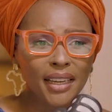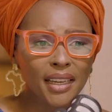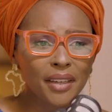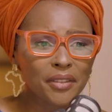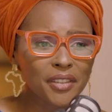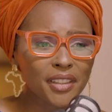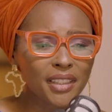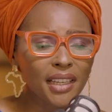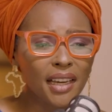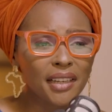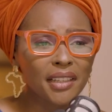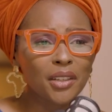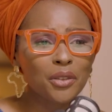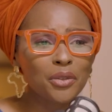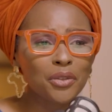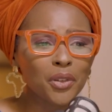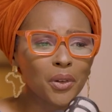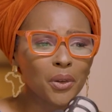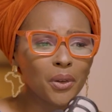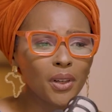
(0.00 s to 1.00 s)
have studied
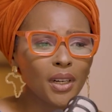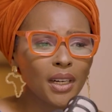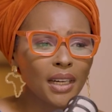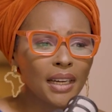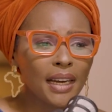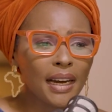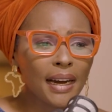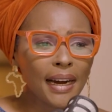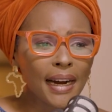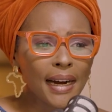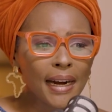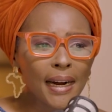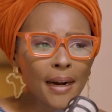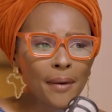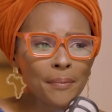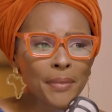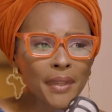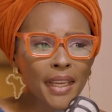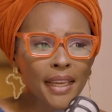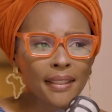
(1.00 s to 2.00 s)
for,
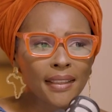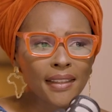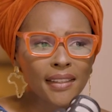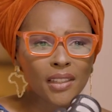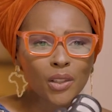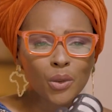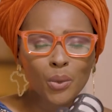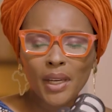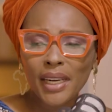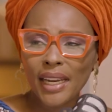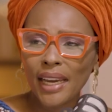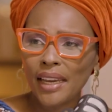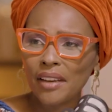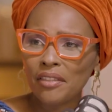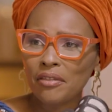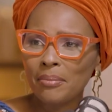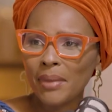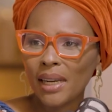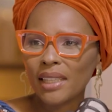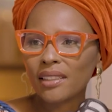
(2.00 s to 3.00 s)
and this is what I
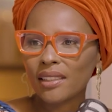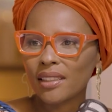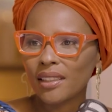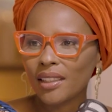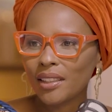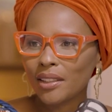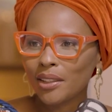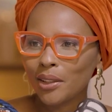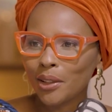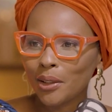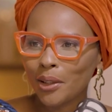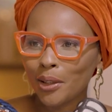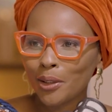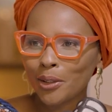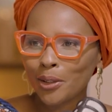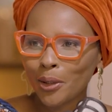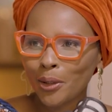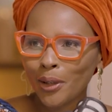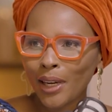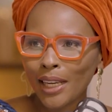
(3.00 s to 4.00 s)
have mastered.
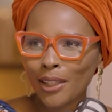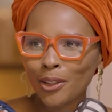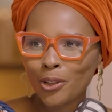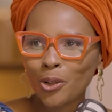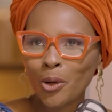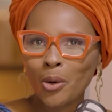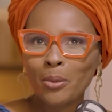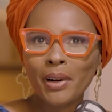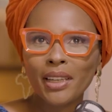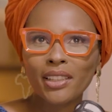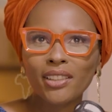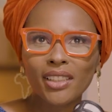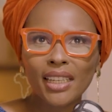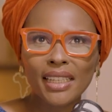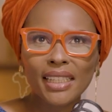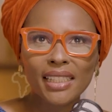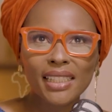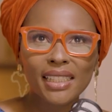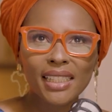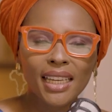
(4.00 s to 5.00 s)
So I so much
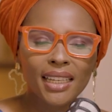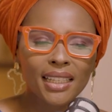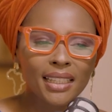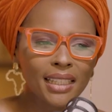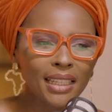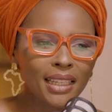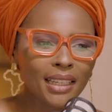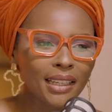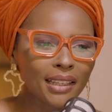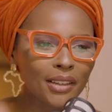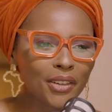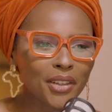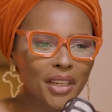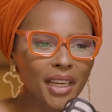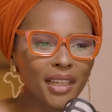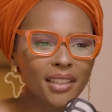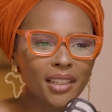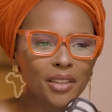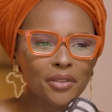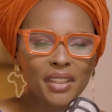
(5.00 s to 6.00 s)
understand the
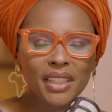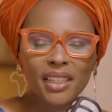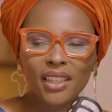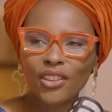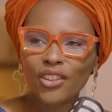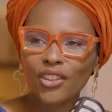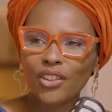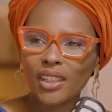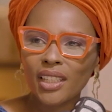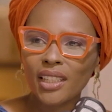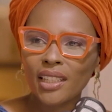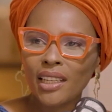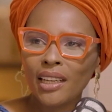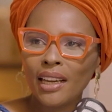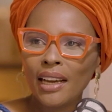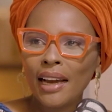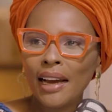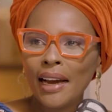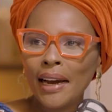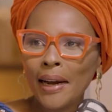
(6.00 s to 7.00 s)
creative industry,
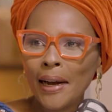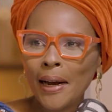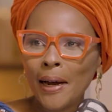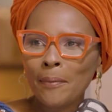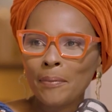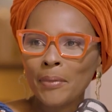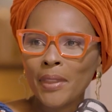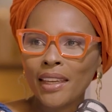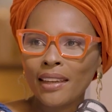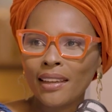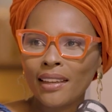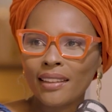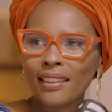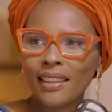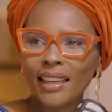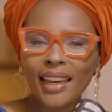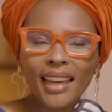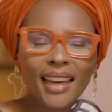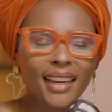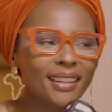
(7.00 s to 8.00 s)

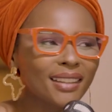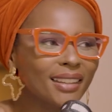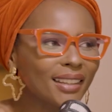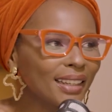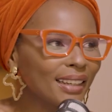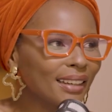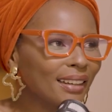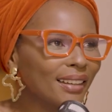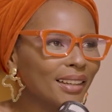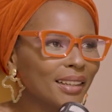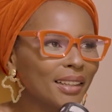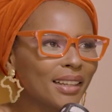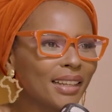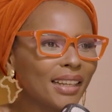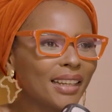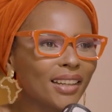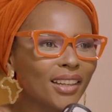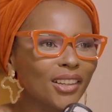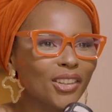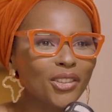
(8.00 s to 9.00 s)
the acting
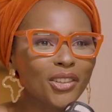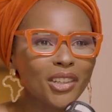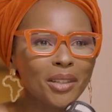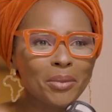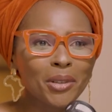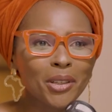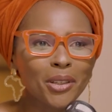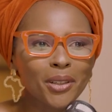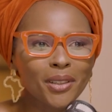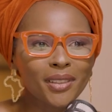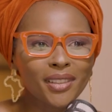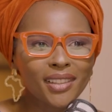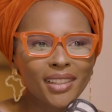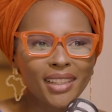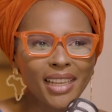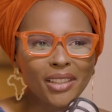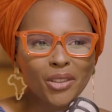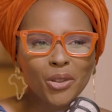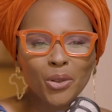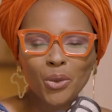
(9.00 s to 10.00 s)
industry, because
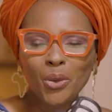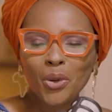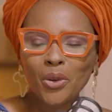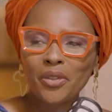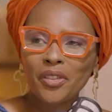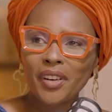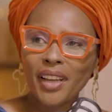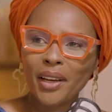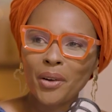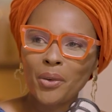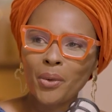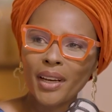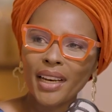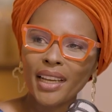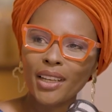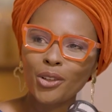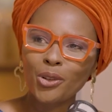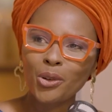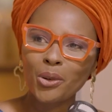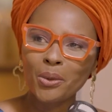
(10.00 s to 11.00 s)
that's sort of like what
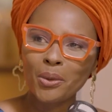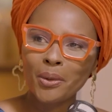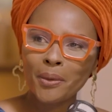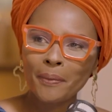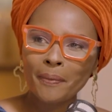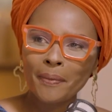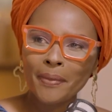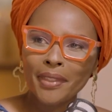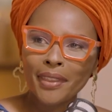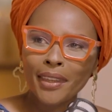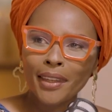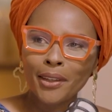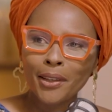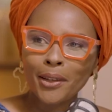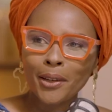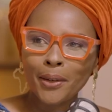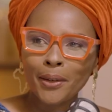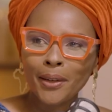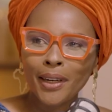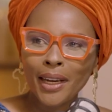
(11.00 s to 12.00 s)
I do.
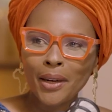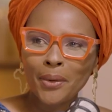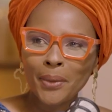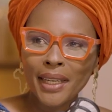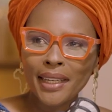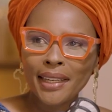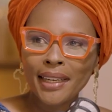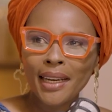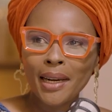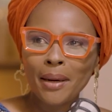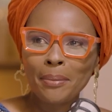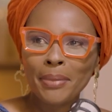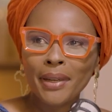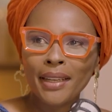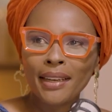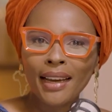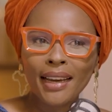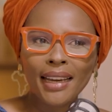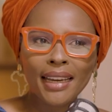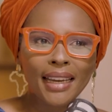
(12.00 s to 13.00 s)
I wake up
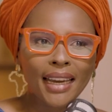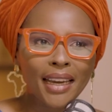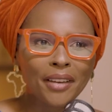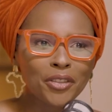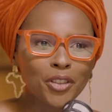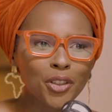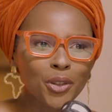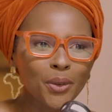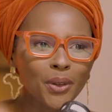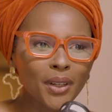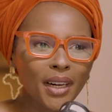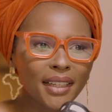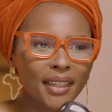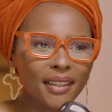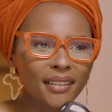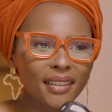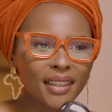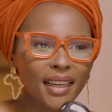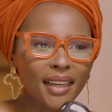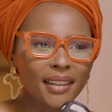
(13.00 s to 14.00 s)
and I have to
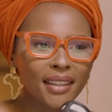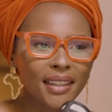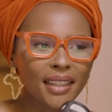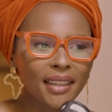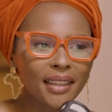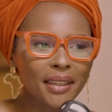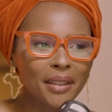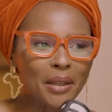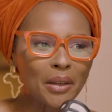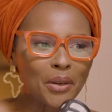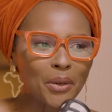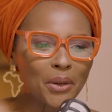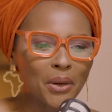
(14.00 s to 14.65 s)
understand the